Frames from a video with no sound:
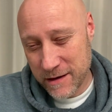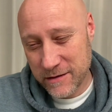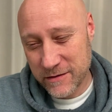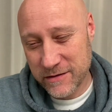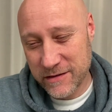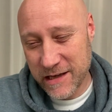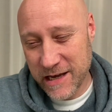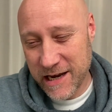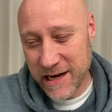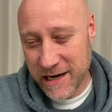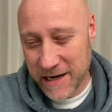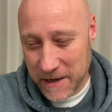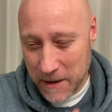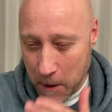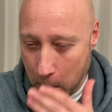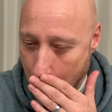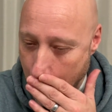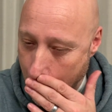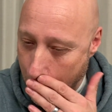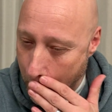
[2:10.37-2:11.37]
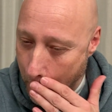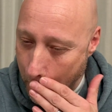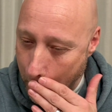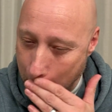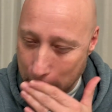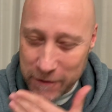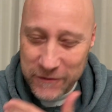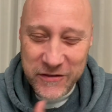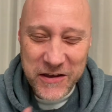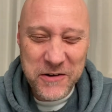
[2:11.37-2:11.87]
They
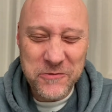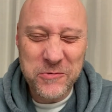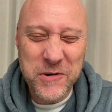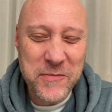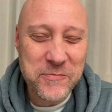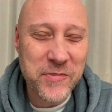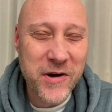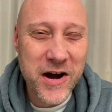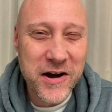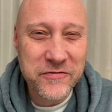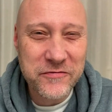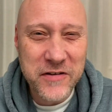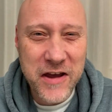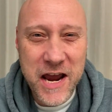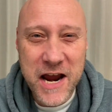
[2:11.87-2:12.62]
rip off